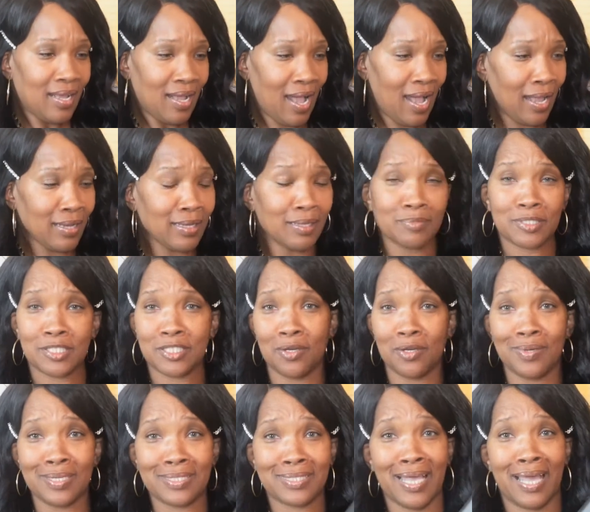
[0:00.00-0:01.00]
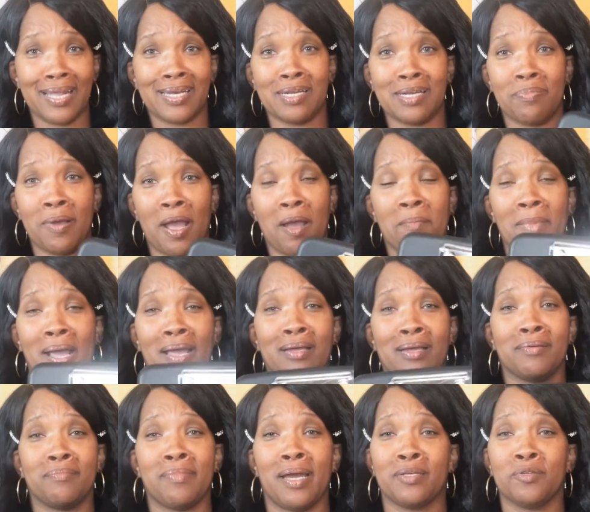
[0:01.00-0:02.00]
I am so excited about
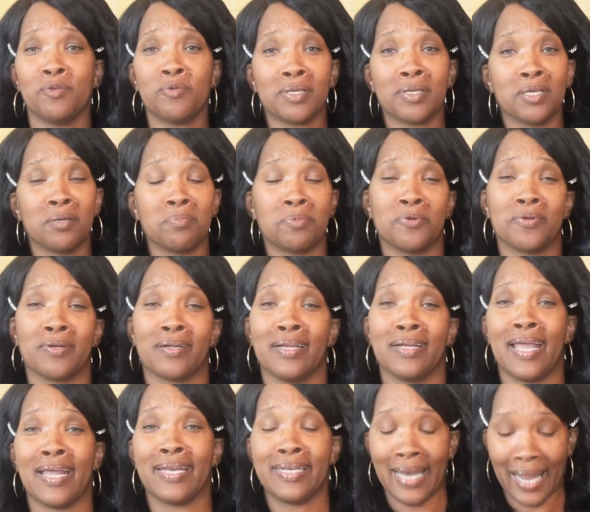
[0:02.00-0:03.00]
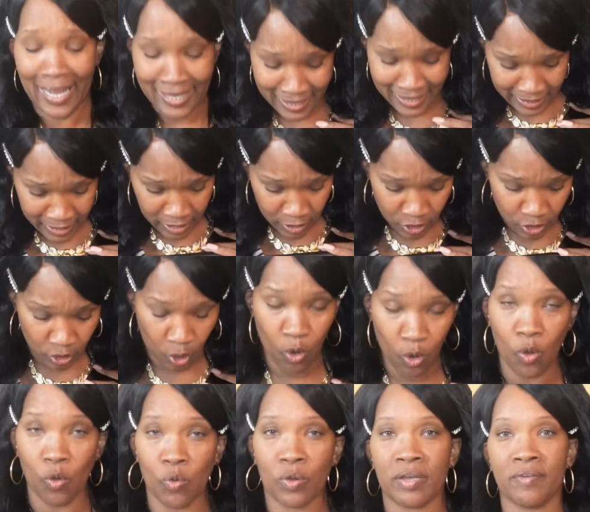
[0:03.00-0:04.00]
my, my new clipboard. And like, this is
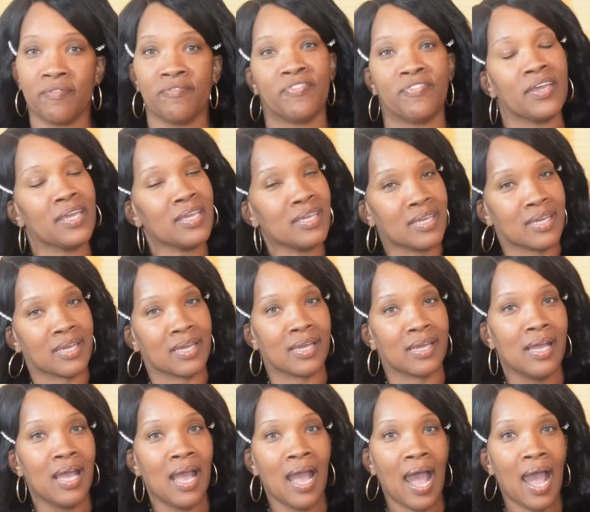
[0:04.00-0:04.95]
so convenient.